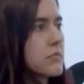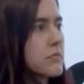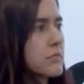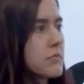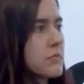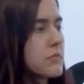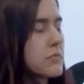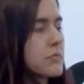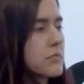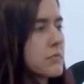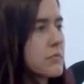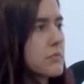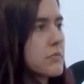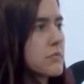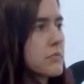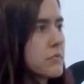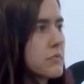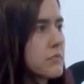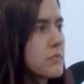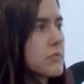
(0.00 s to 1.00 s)

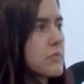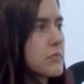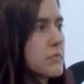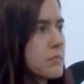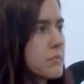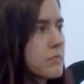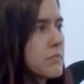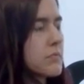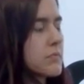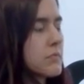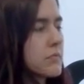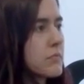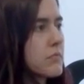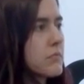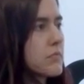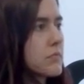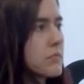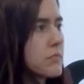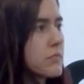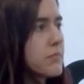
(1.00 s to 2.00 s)

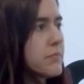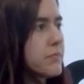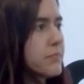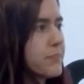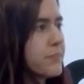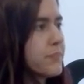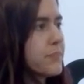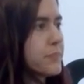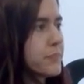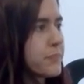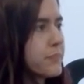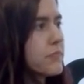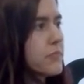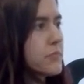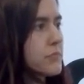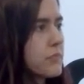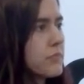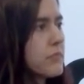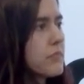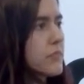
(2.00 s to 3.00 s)

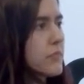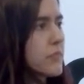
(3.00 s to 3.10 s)
(not speaking)